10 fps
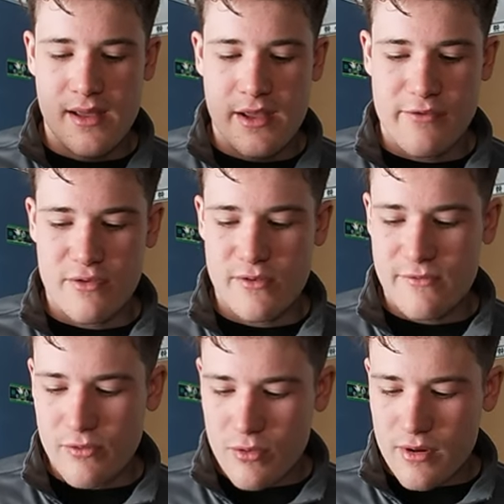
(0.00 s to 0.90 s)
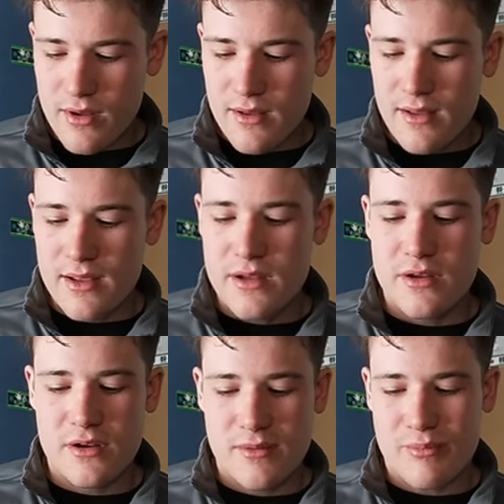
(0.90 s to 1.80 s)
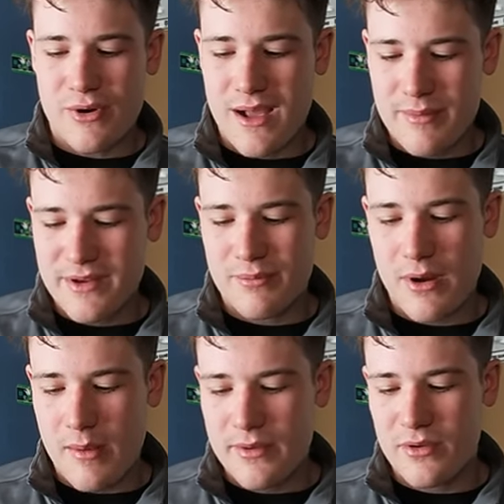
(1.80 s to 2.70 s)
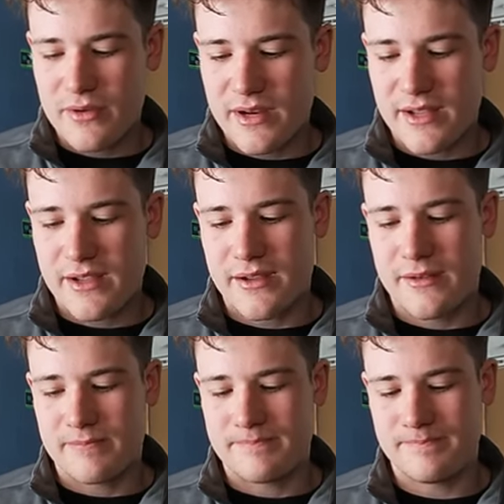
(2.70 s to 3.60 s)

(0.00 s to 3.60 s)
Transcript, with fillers: If you're in Florida, you can probably, you're probably only going to get,